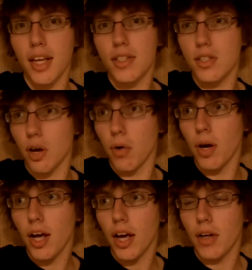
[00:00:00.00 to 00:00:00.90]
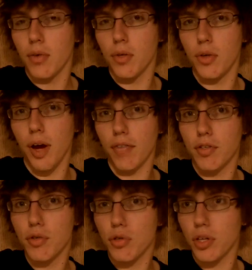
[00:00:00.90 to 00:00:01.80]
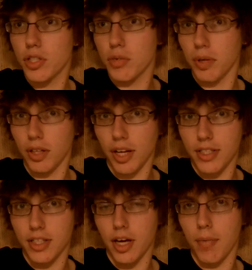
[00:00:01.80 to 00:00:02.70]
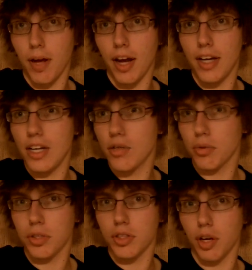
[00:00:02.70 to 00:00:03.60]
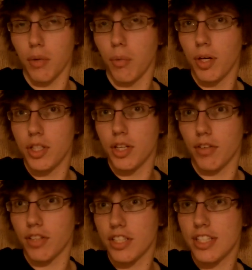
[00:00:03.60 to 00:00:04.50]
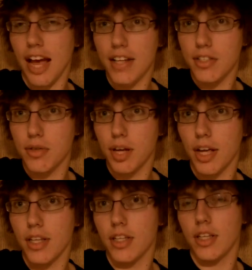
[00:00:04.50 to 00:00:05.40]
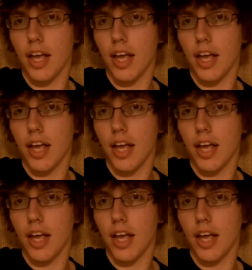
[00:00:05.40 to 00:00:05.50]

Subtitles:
So, you have two choices when classing up, and each will determine what different stats you get,